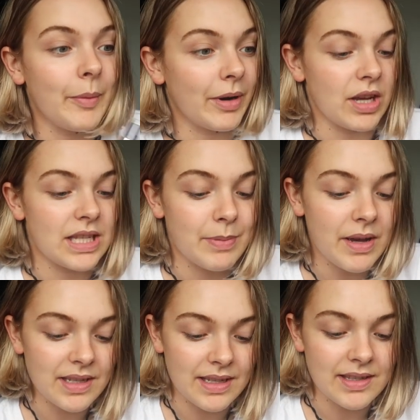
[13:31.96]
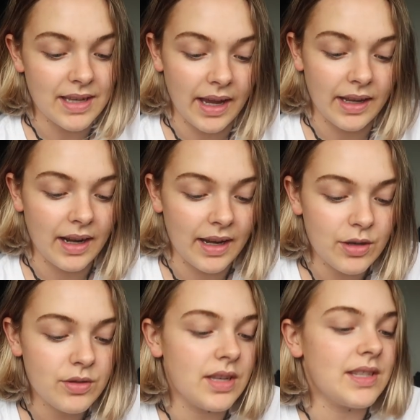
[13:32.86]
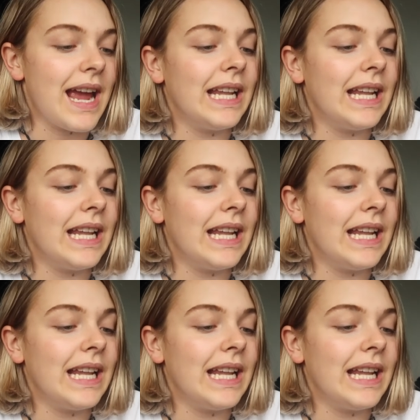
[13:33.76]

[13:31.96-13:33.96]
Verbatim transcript: Oh my god, it smells insane. I used this